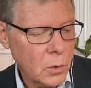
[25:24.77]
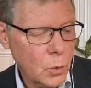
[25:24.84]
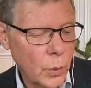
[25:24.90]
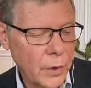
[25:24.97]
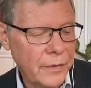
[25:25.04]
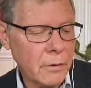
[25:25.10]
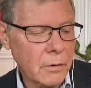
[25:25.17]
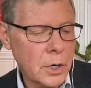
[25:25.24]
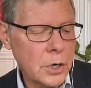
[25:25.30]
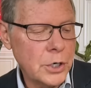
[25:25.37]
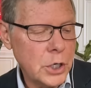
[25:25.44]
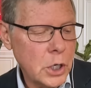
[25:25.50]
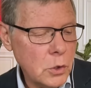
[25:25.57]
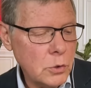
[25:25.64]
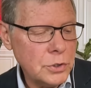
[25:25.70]
When there are
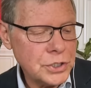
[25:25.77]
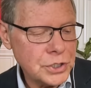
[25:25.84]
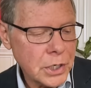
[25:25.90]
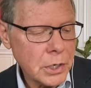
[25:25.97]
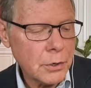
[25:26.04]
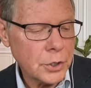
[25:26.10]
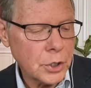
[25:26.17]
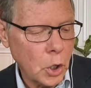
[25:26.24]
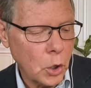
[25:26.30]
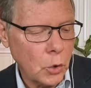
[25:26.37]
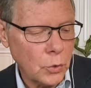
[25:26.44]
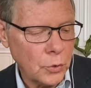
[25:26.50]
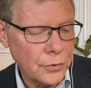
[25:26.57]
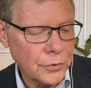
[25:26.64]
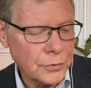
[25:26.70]
no shared
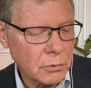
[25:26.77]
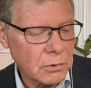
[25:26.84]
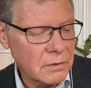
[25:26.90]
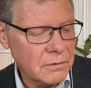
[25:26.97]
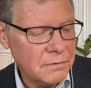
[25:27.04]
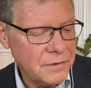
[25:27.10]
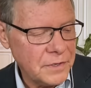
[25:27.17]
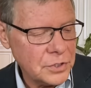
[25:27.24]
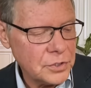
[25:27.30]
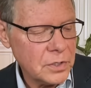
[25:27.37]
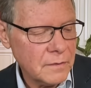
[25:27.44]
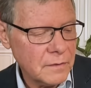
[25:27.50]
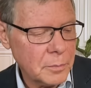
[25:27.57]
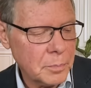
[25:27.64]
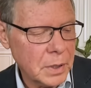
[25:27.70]
goals or a vision
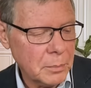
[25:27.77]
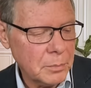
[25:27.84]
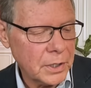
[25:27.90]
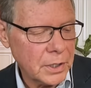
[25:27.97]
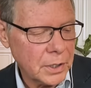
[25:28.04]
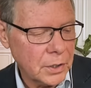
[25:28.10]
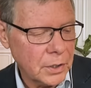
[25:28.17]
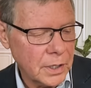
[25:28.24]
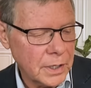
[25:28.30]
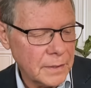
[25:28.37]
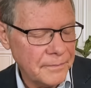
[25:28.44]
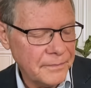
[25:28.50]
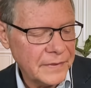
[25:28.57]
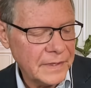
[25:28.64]
of the public good,